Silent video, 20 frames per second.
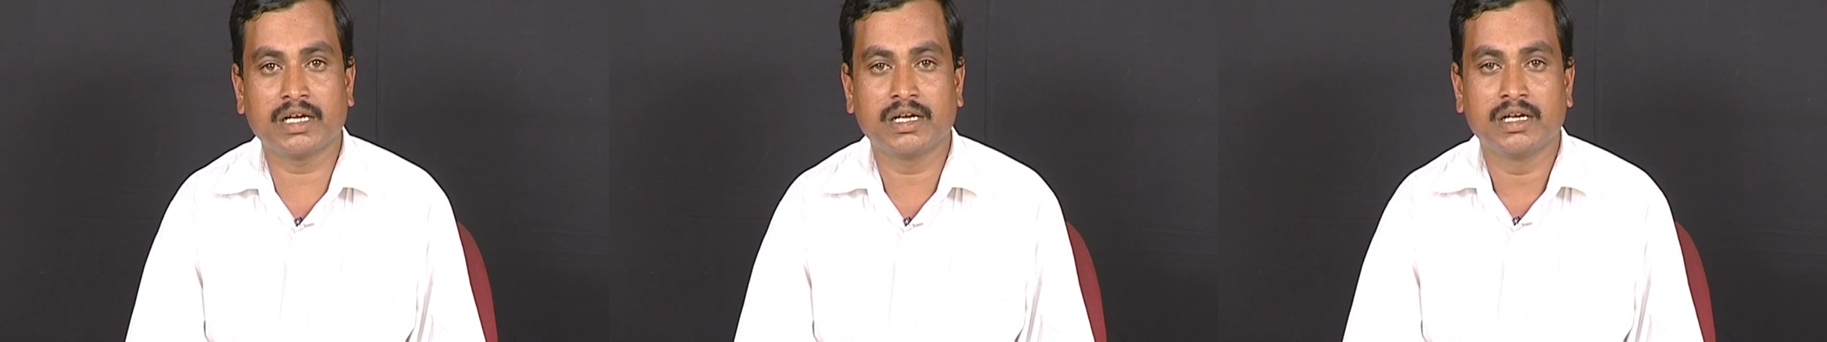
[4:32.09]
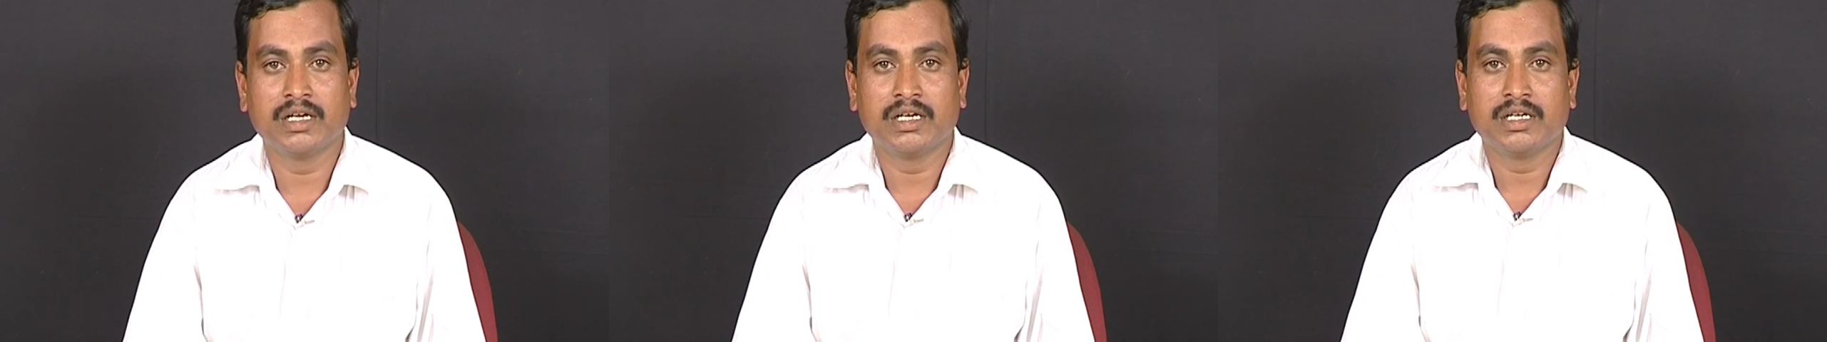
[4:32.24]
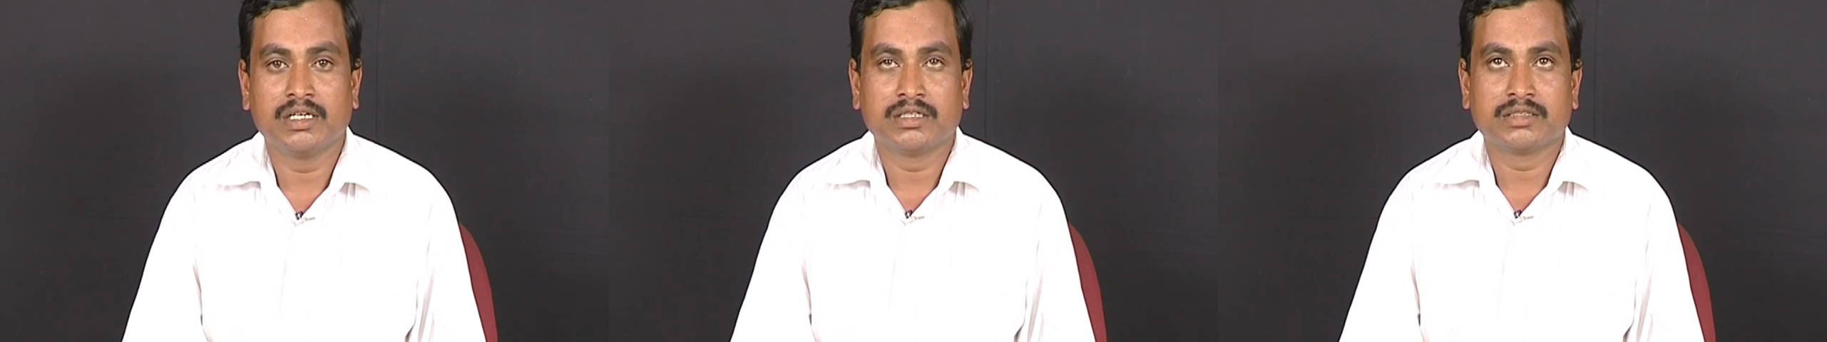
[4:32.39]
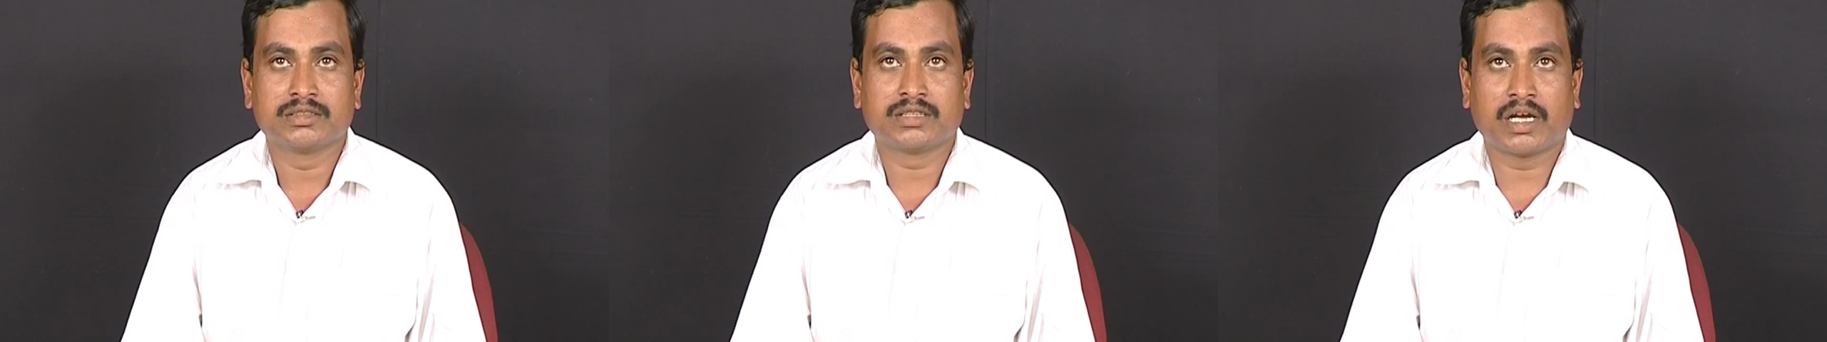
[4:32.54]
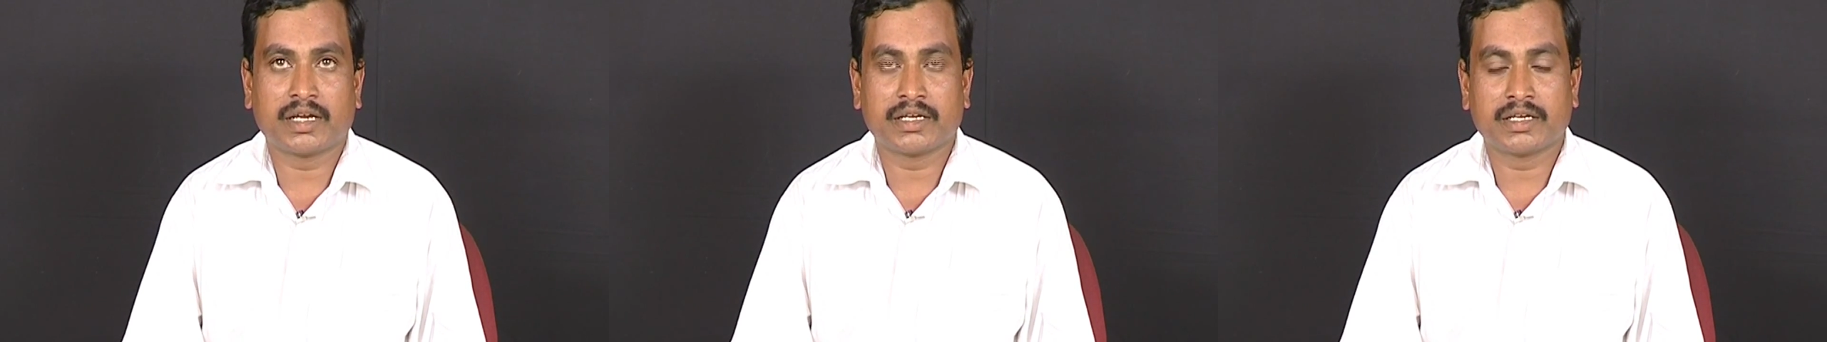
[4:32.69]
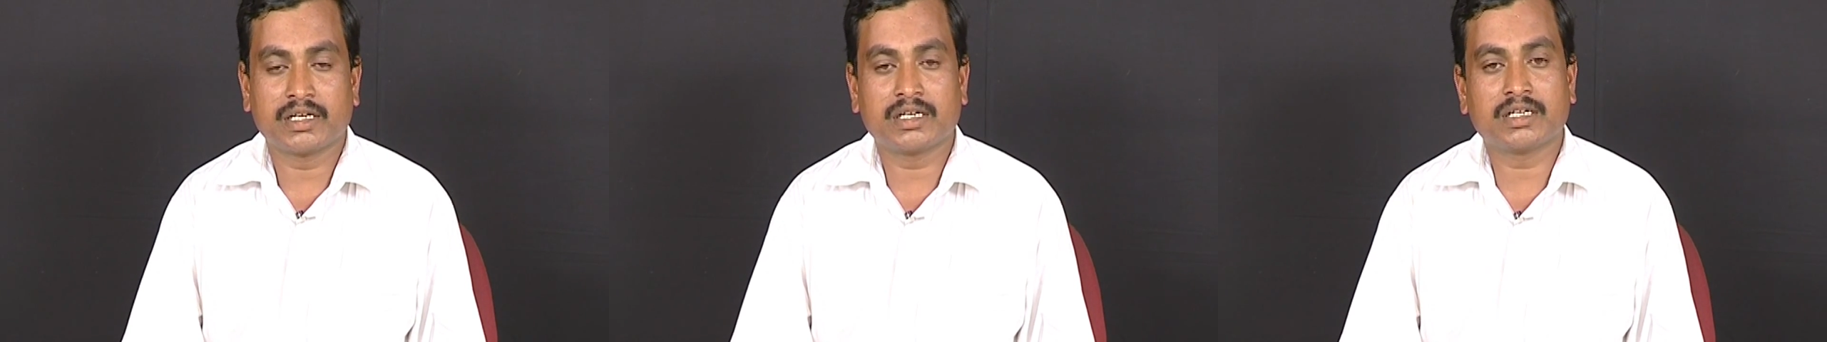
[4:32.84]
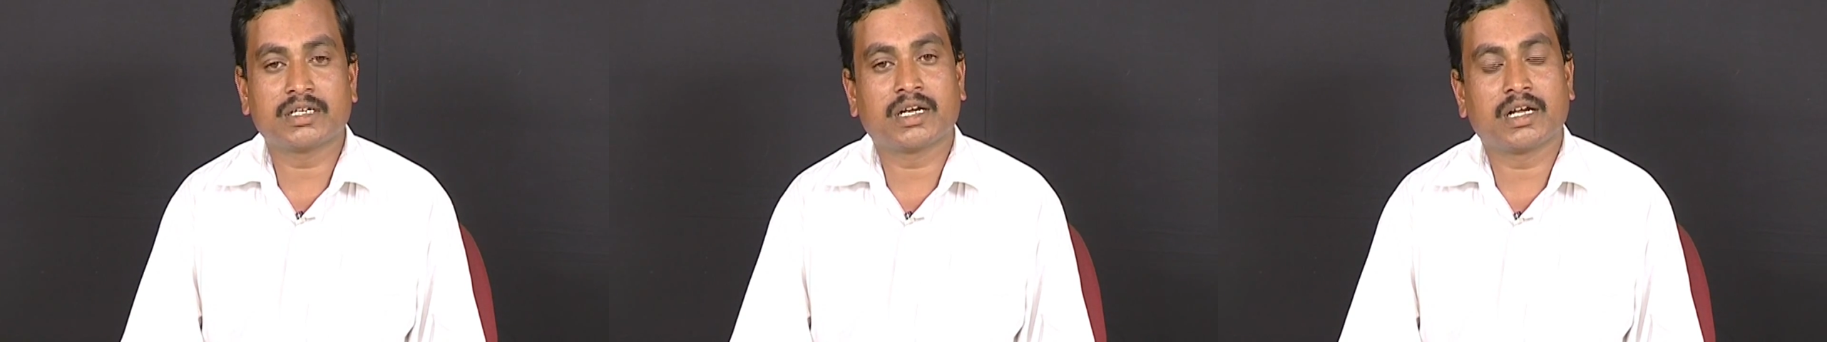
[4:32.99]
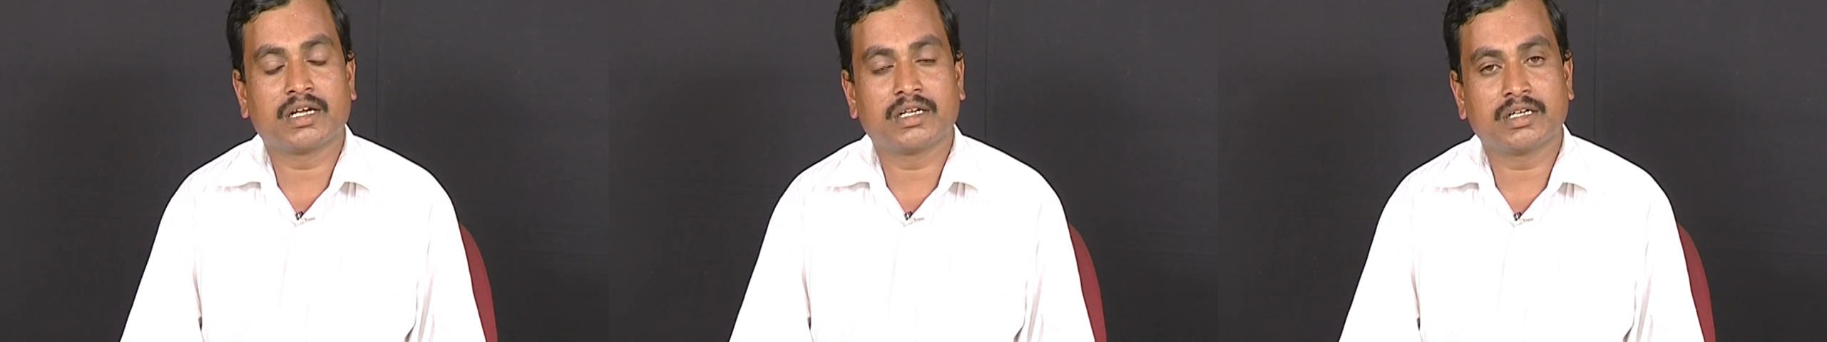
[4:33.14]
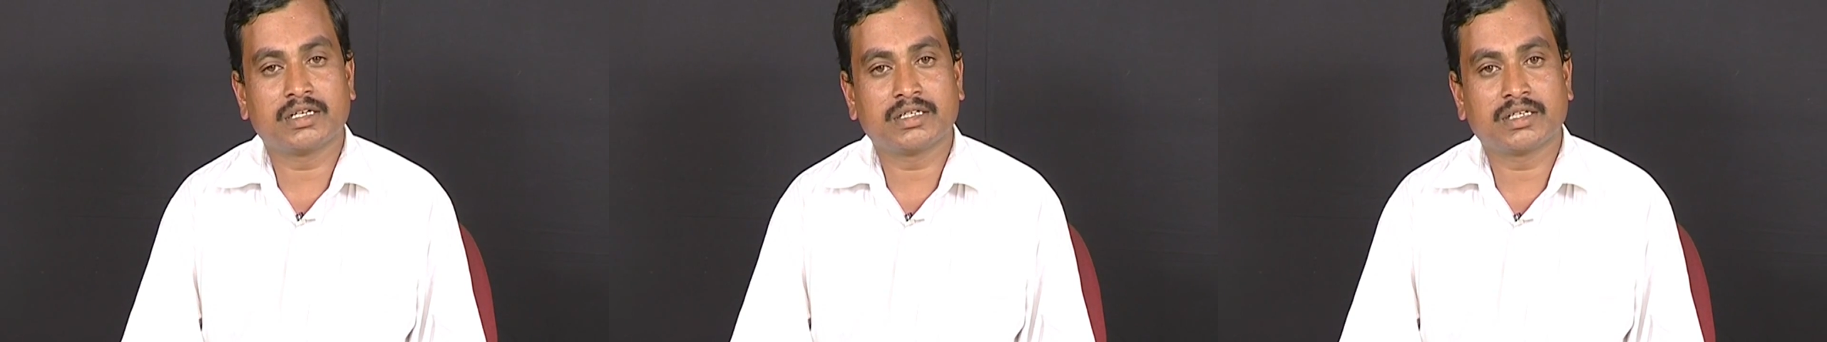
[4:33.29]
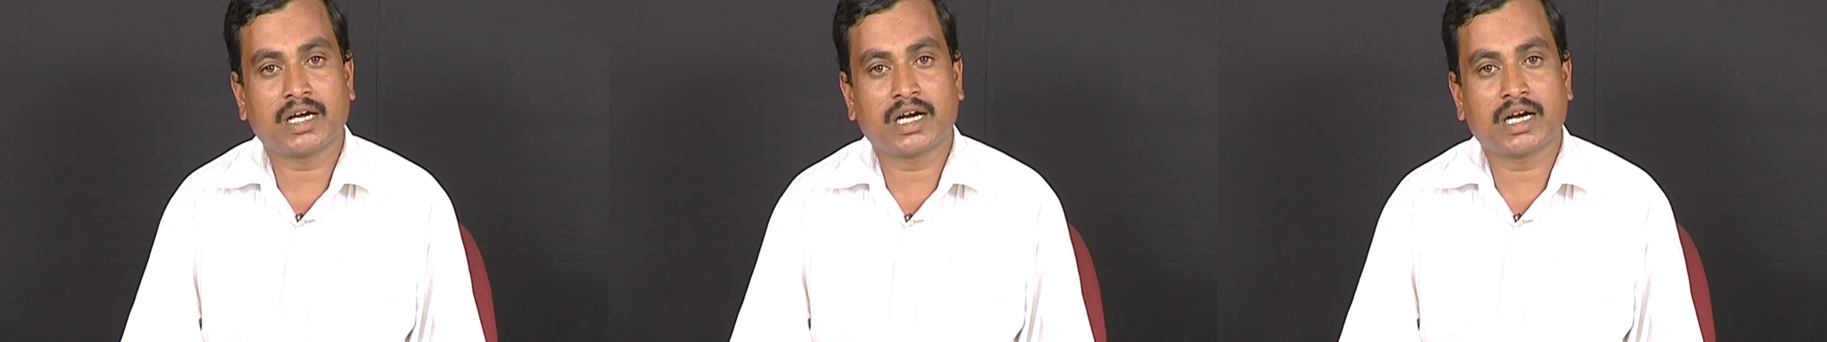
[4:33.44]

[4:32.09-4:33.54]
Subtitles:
took me to a church